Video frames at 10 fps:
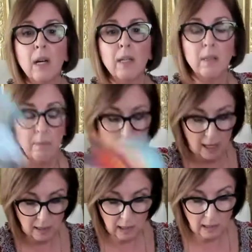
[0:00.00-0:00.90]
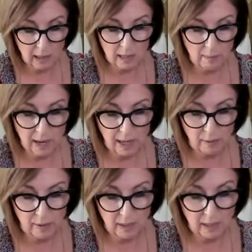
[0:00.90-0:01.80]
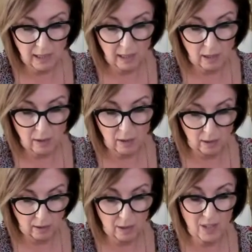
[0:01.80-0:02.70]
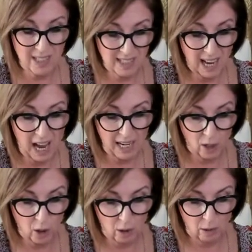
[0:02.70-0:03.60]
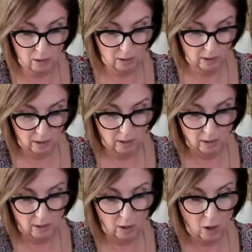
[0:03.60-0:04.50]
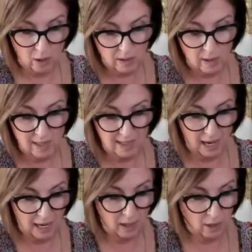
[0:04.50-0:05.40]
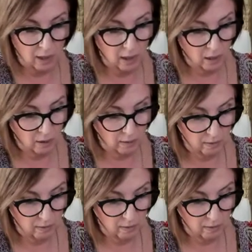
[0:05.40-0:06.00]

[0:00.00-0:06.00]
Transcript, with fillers: This masculine is manifesting their desire, their heart's desire here.